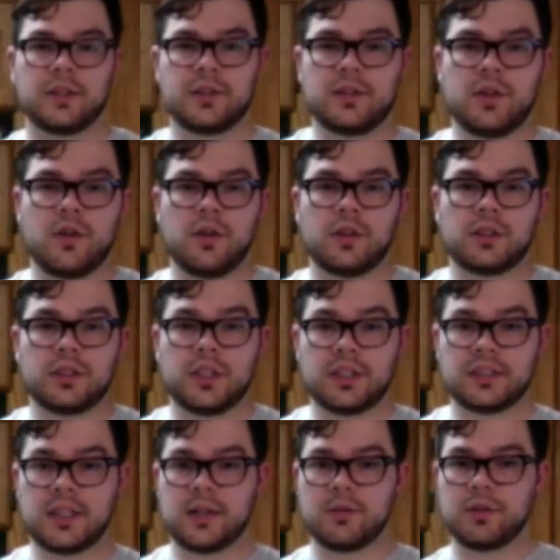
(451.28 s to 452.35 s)
so it
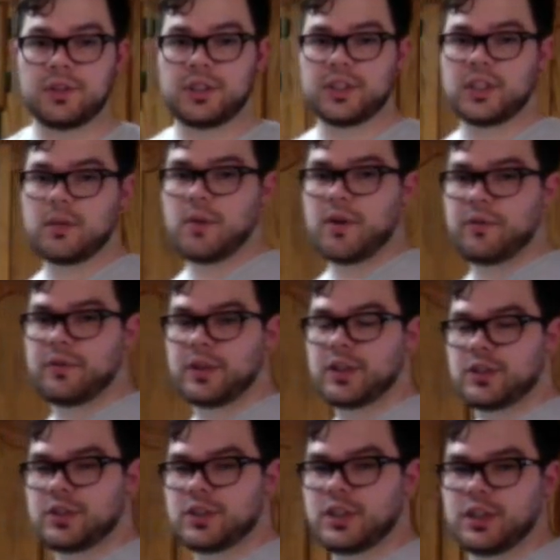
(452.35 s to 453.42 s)
looks like we're just about
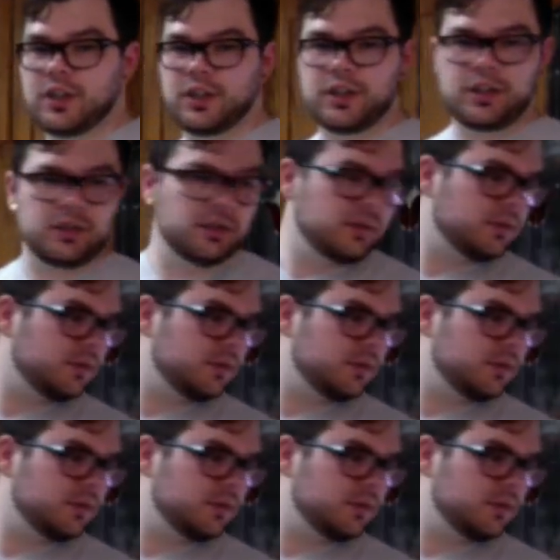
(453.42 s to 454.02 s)
finished here.